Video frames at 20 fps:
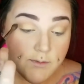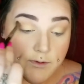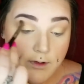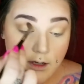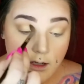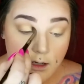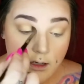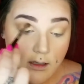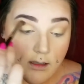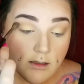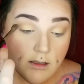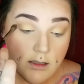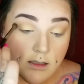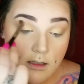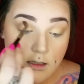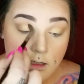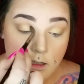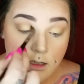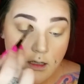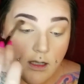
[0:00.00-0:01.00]
product,
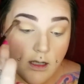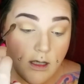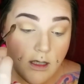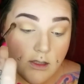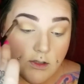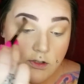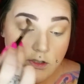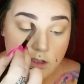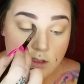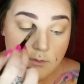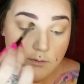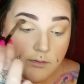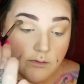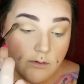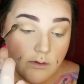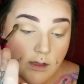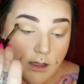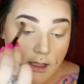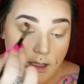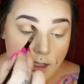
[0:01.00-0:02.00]
and just
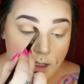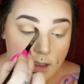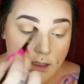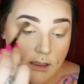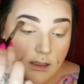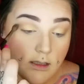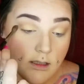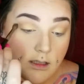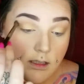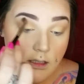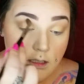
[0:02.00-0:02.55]
blend